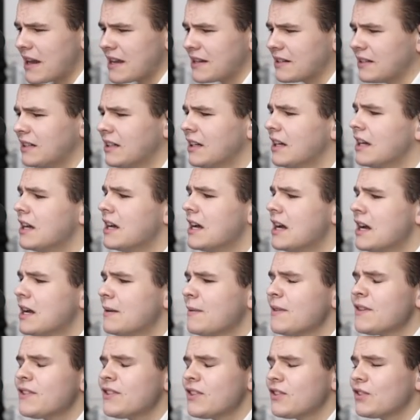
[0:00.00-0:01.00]
here.
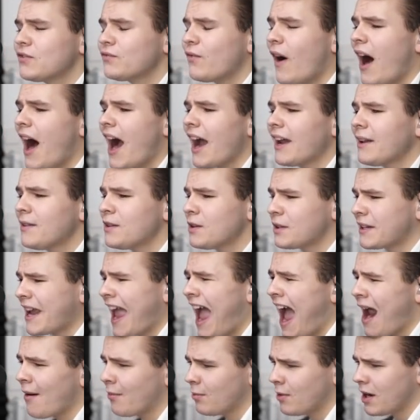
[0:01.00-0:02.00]
But this is fine. The
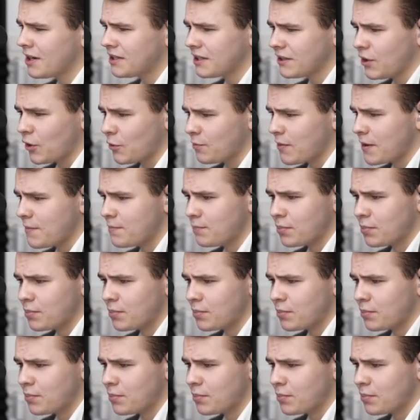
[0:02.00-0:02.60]
camera's a little bit